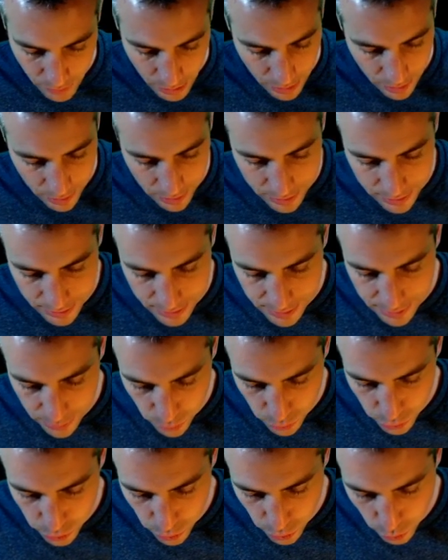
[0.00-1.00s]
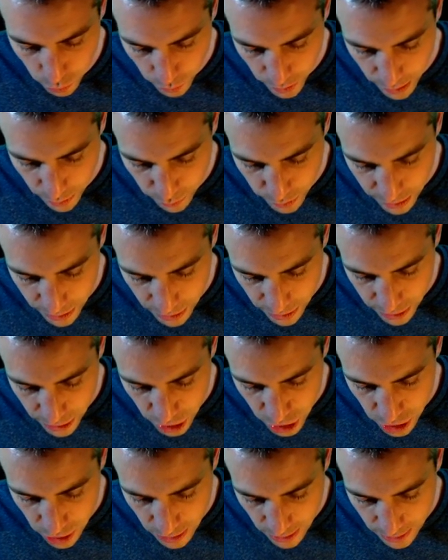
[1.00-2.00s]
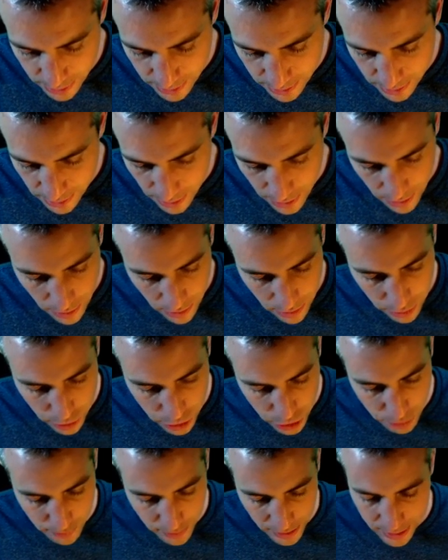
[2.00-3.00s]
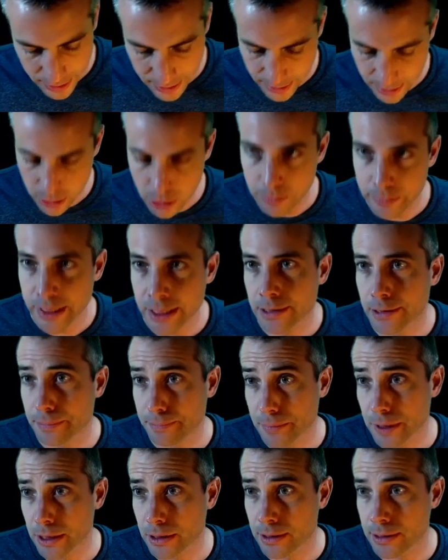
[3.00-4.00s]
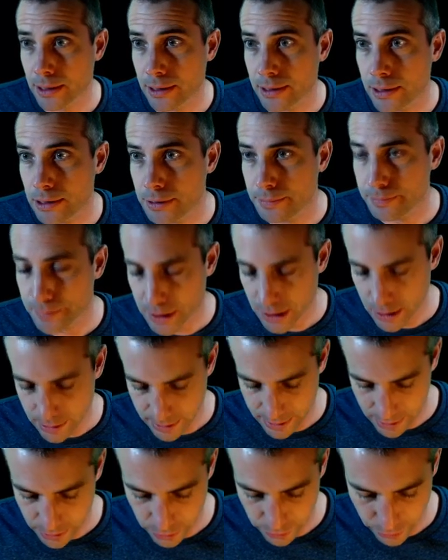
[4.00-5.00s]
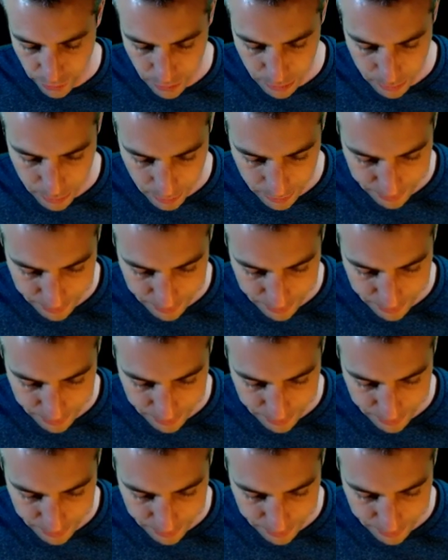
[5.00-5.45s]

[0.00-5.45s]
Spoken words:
And this is also the way we initialize the sparse set domain internally inside the variable.